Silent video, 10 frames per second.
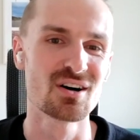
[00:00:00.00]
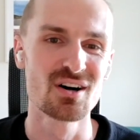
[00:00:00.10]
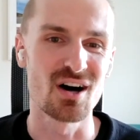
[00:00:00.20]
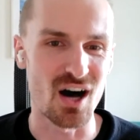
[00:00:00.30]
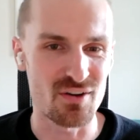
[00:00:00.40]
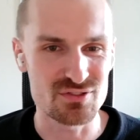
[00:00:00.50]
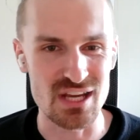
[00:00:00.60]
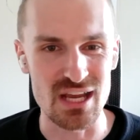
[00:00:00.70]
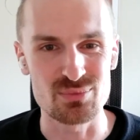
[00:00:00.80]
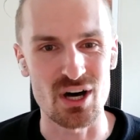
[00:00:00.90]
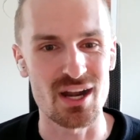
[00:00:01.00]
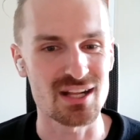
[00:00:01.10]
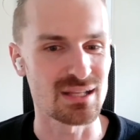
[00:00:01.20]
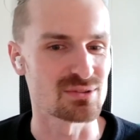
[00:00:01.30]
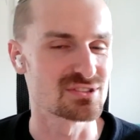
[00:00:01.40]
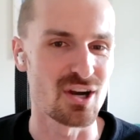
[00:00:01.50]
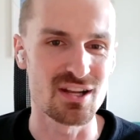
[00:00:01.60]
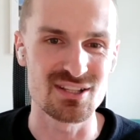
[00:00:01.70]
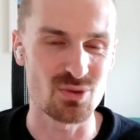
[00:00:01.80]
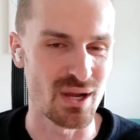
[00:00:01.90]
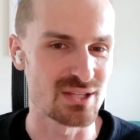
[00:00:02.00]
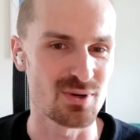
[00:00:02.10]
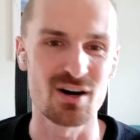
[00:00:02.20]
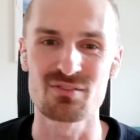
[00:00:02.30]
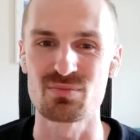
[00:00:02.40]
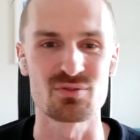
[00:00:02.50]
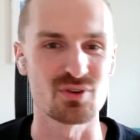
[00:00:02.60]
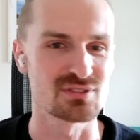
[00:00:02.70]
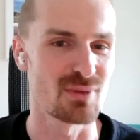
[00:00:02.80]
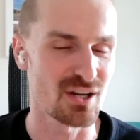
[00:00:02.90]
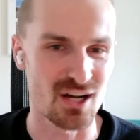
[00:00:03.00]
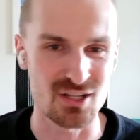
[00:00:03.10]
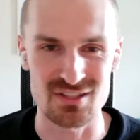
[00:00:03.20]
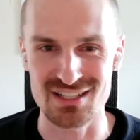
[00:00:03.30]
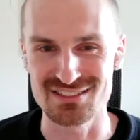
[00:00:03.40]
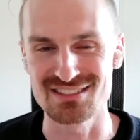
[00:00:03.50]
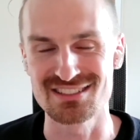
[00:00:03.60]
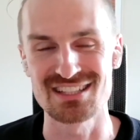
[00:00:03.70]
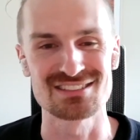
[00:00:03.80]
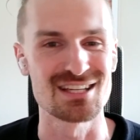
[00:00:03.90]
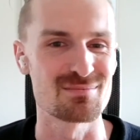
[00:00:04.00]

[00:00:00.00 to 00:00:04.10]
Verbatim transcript: off-chain product that was started in 2012 before smart contracts existed,